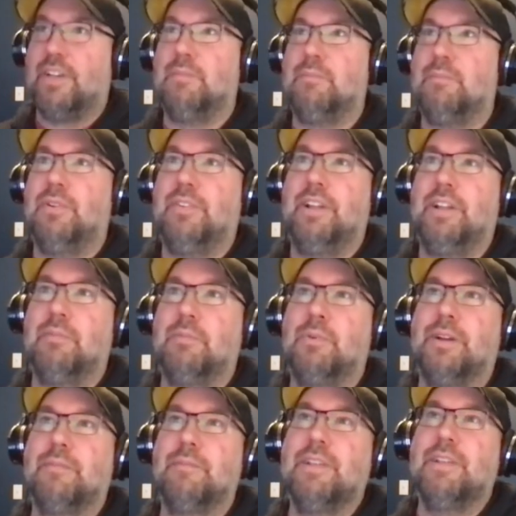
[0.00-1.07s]
that up quick.
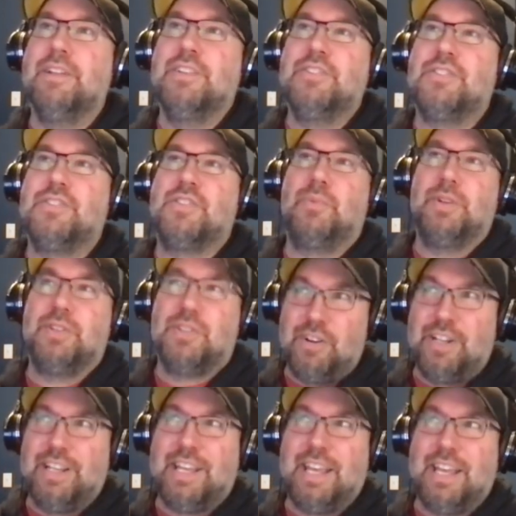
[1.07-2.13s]
Just the returning
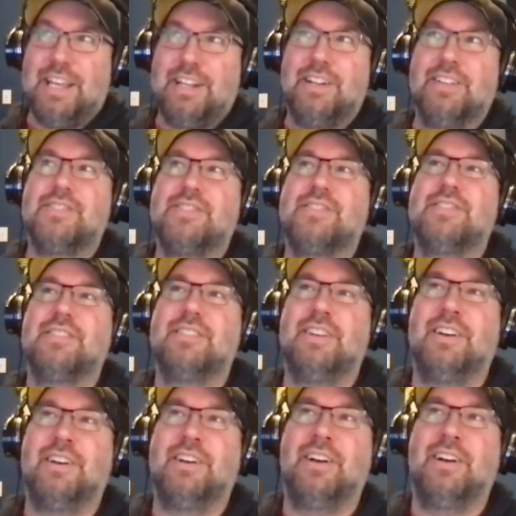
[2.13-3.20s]
candidates
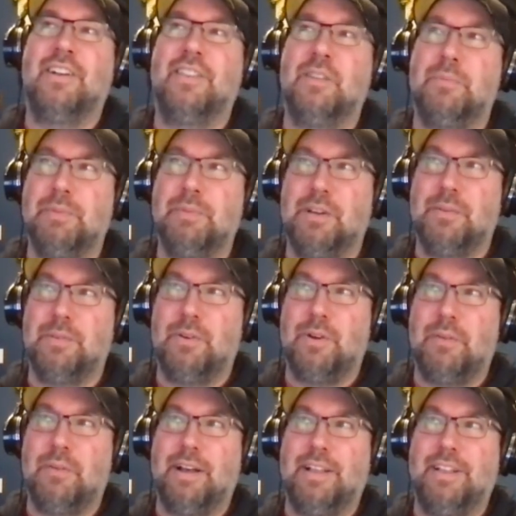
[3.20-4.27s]
uh, on the BBWA
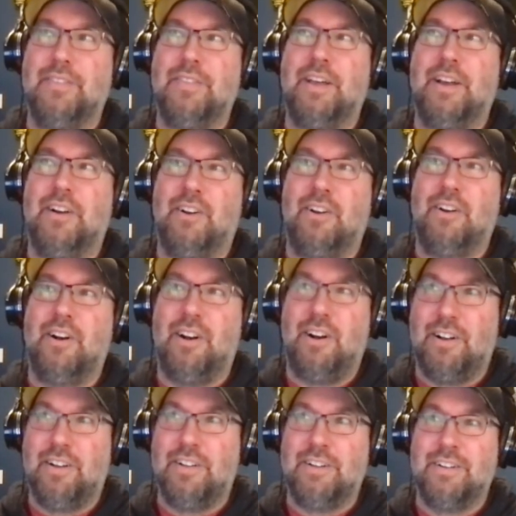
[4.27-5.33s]
ballot that are
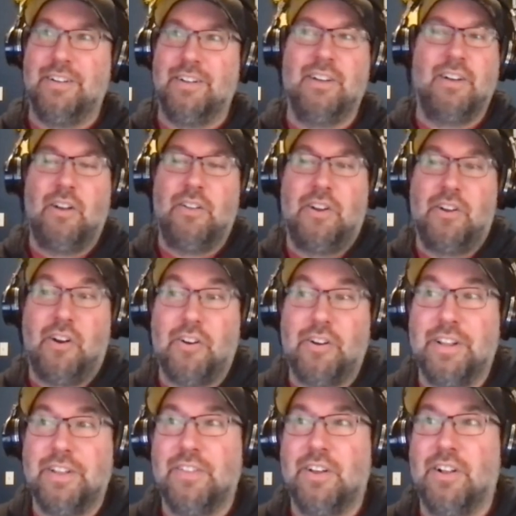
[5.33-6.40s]
on uh, that are already in
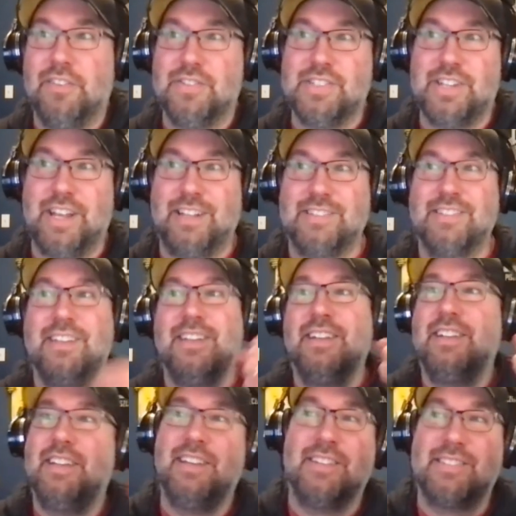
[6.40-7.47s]
the Hall of Stats.
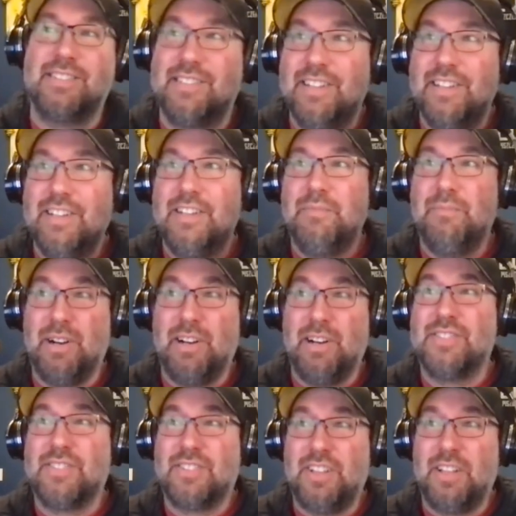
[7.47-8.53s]
It's Bonds,
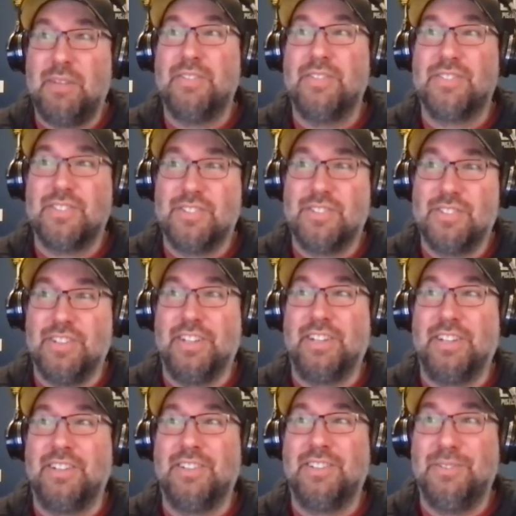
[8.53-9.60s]
Clemens,
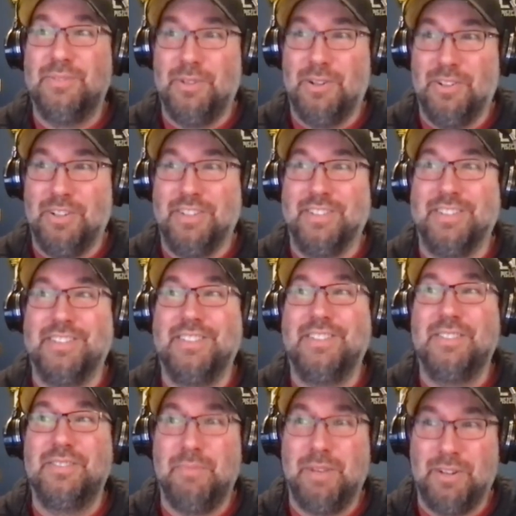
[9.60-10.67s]
Schilling, Rolen,
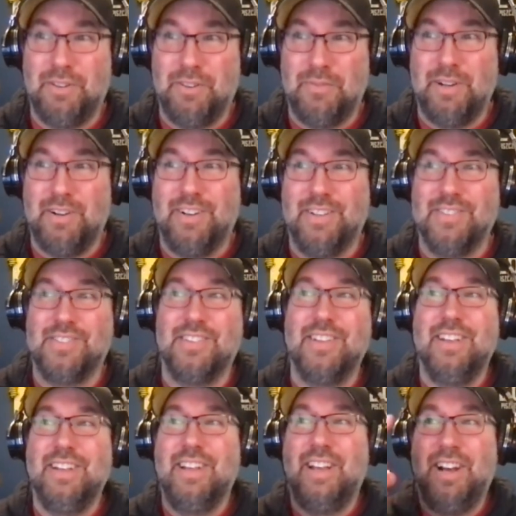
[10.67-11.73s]
Manny Ramirez,
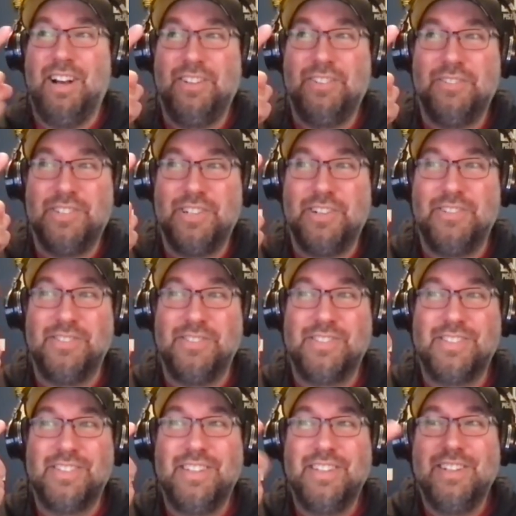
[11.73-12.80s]
Andruw Jones,
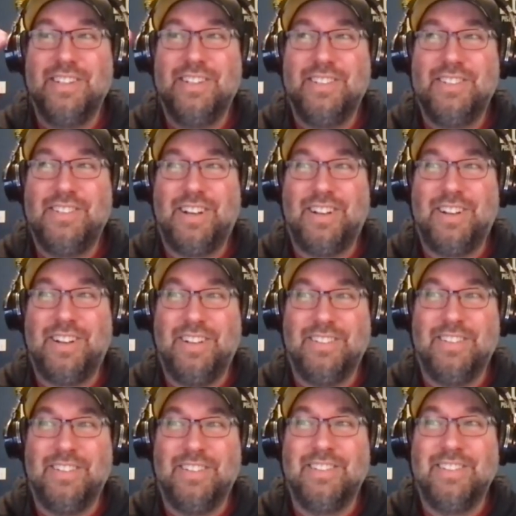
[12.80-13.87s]
Todd
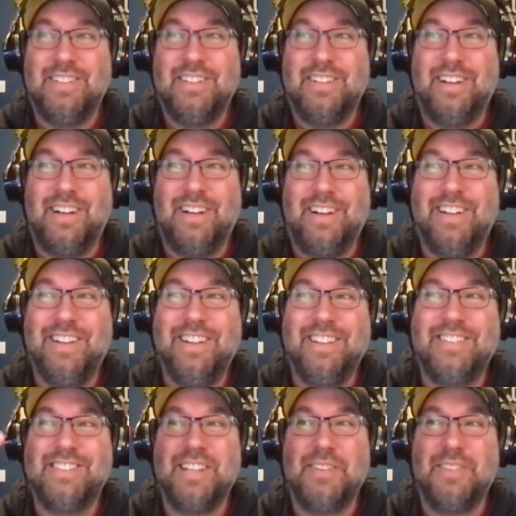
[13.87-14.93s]
Helton, uh,
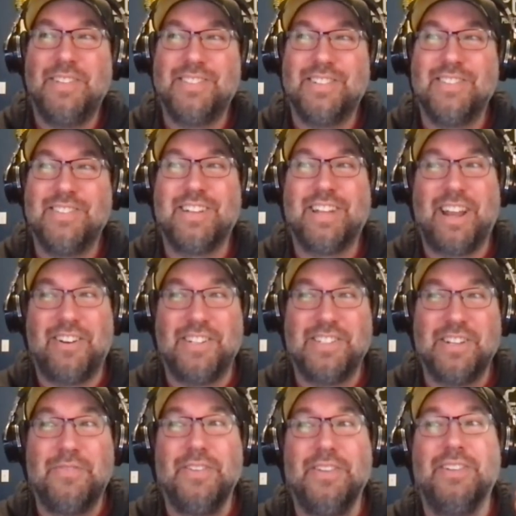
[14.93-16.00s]
Sammy mm-hmm. Sosa, Gary
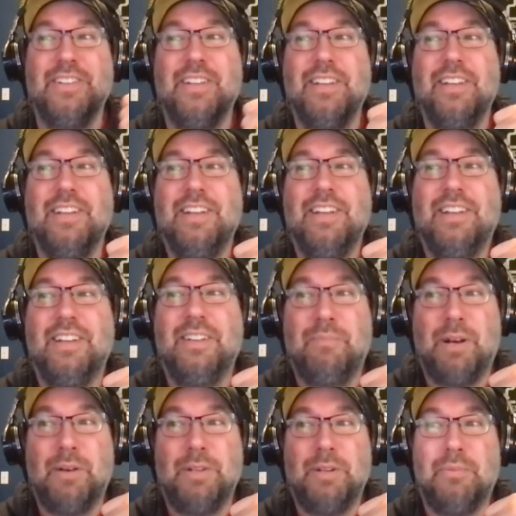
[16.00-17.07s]
Sheffield,
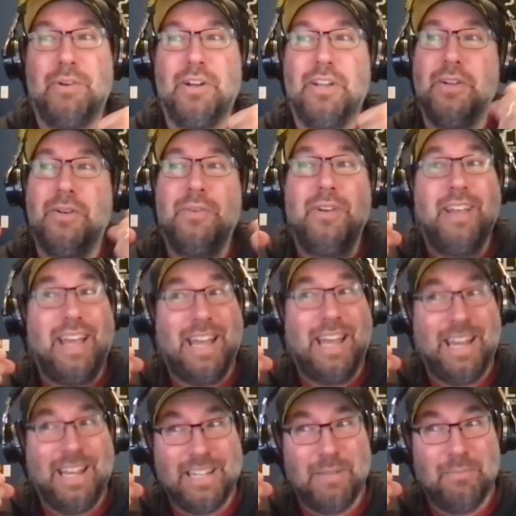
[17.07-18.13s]
Bobby Abreu, mm.
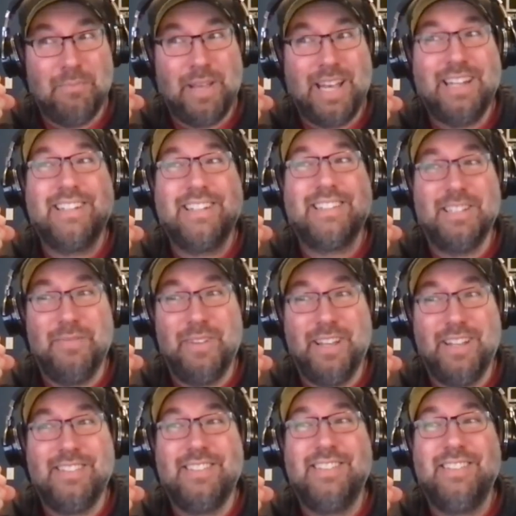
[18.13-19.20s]
Andy Pettitte, Tim
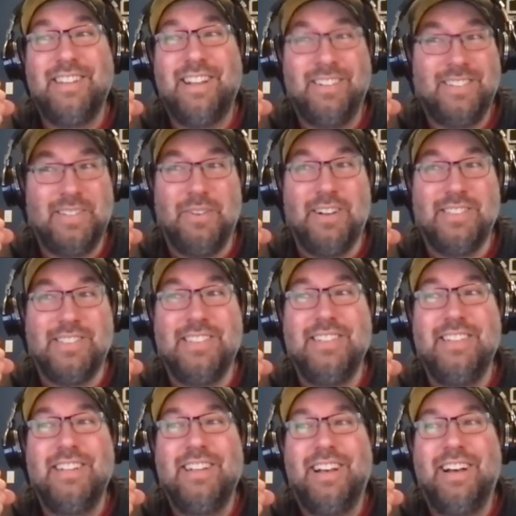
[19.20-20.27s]
Hudson, uh, Tim Hudson,
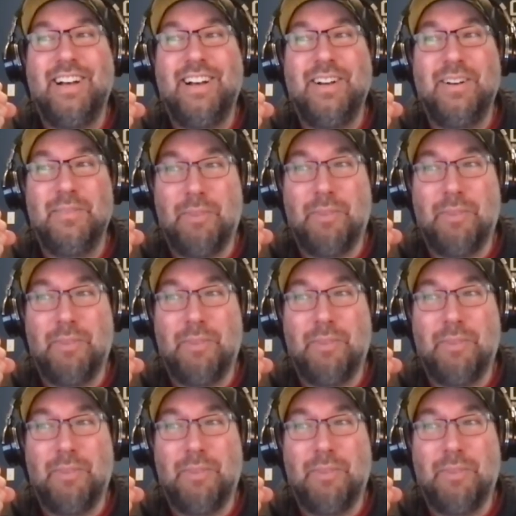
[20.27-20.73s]
uh, wow. Mark